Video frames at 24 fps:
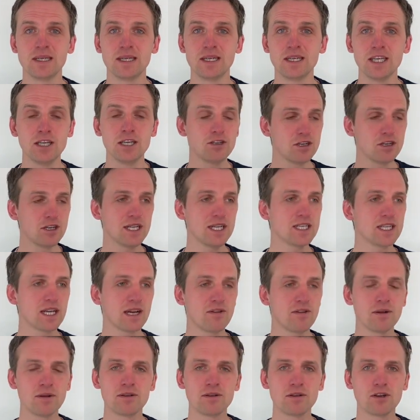You don't need to
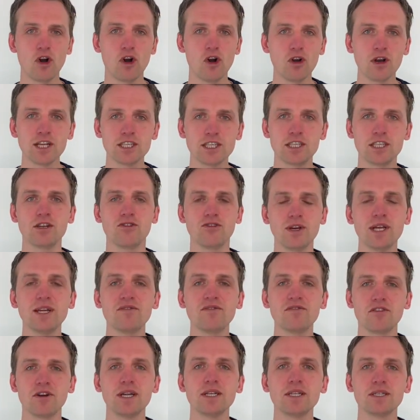have a college degree
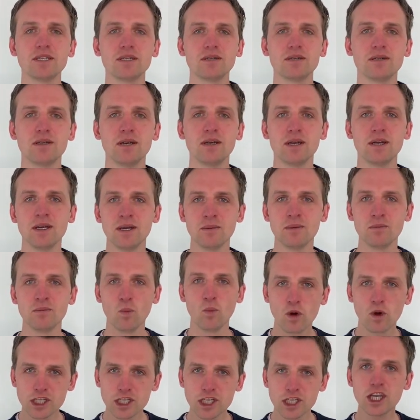for it.
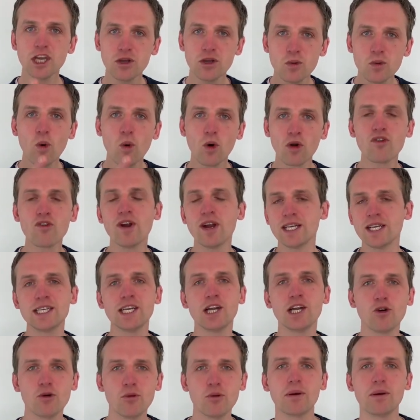What you already
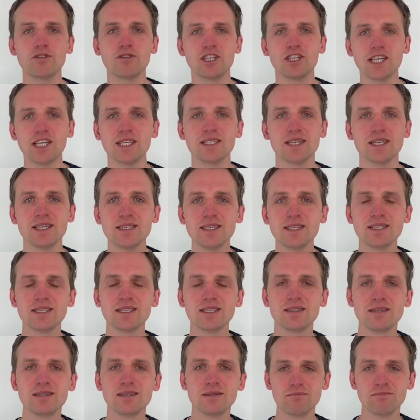know about Jesus,
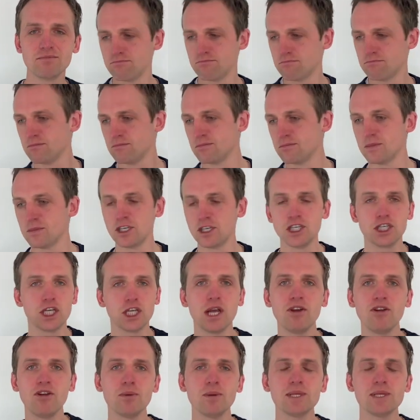
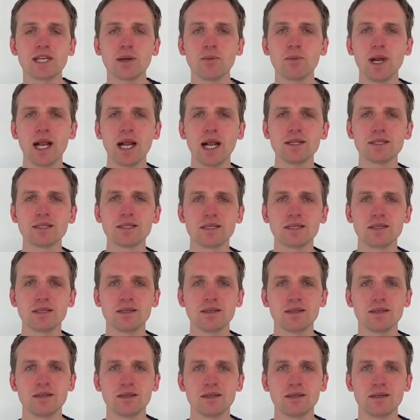share it with someone else.
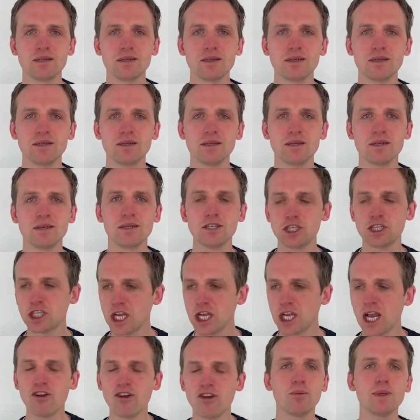
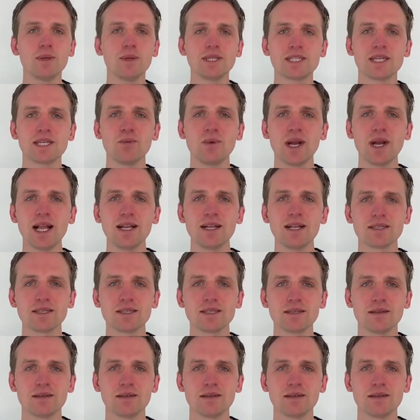Share it with someone else.